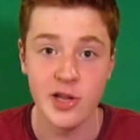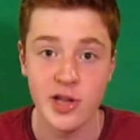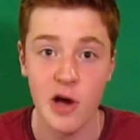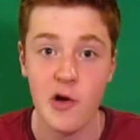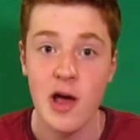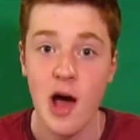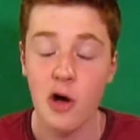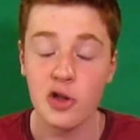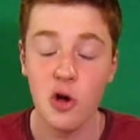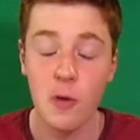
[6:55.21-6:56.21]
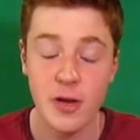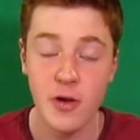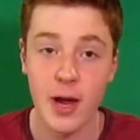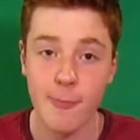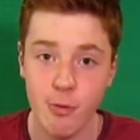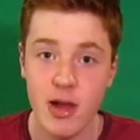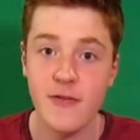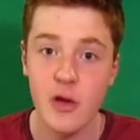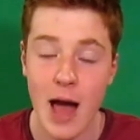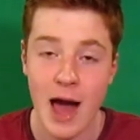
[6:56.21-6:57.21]
So also I'll be doing a
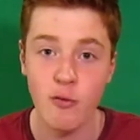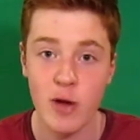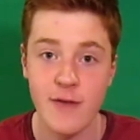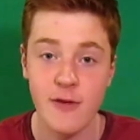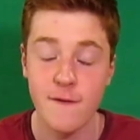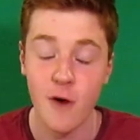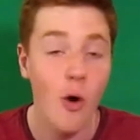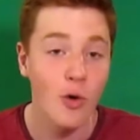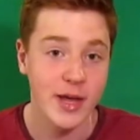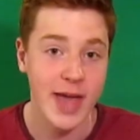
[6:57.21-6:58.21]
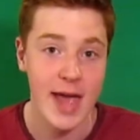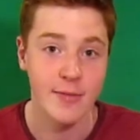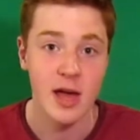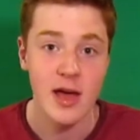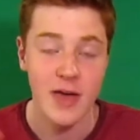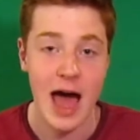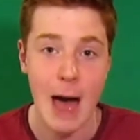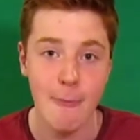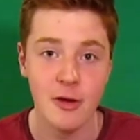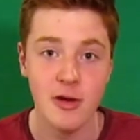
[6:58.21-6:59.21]
preview and review for all the games that
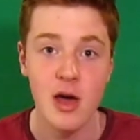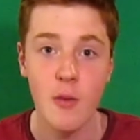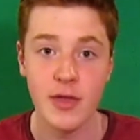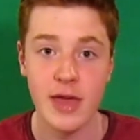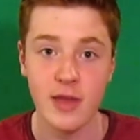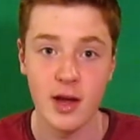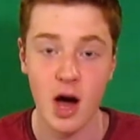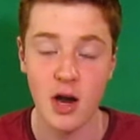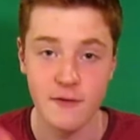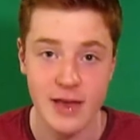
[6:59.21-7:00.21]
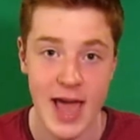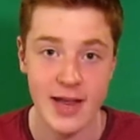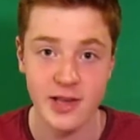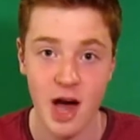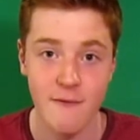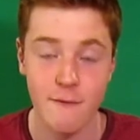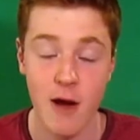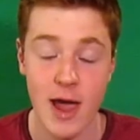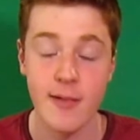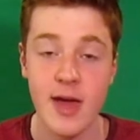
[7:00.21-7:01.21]
happened within the kind of day time
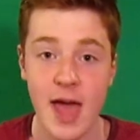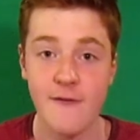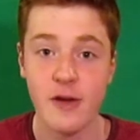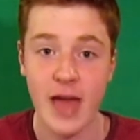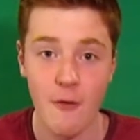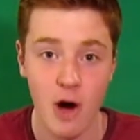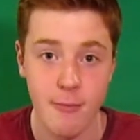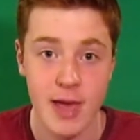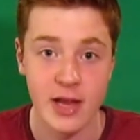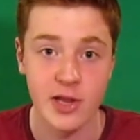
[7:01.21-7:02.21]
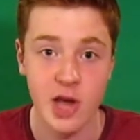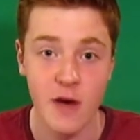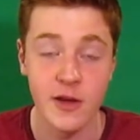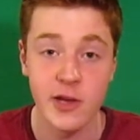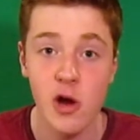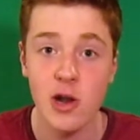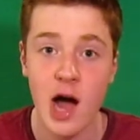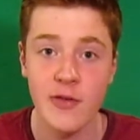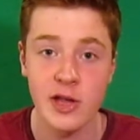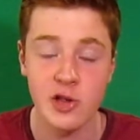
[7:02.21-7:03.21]
frame, if you get what I mean. So if you do
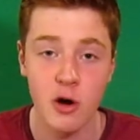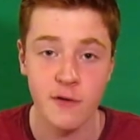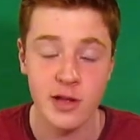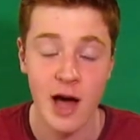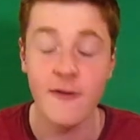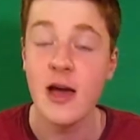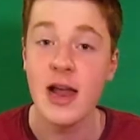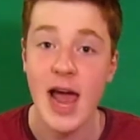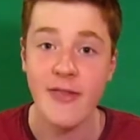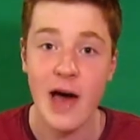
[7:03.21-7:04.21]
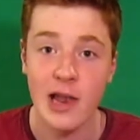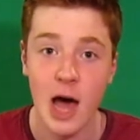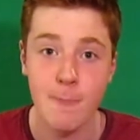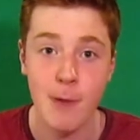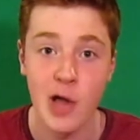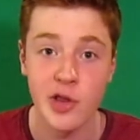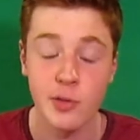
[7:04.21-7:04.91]
like this sort of stuff, hit that like button,